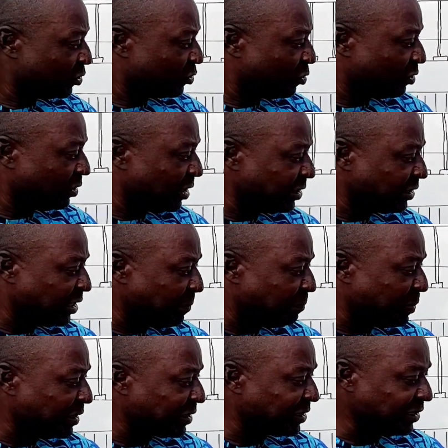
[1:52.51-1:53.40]
So this
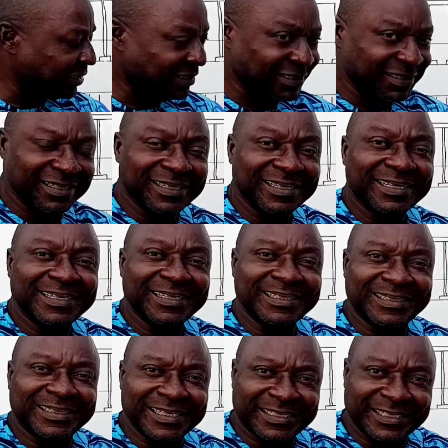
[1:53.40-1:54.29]
DPC,
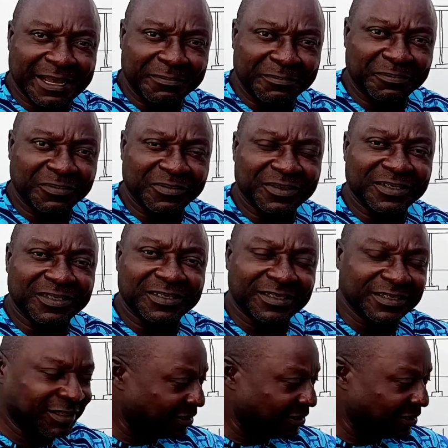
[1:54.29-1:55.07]
the same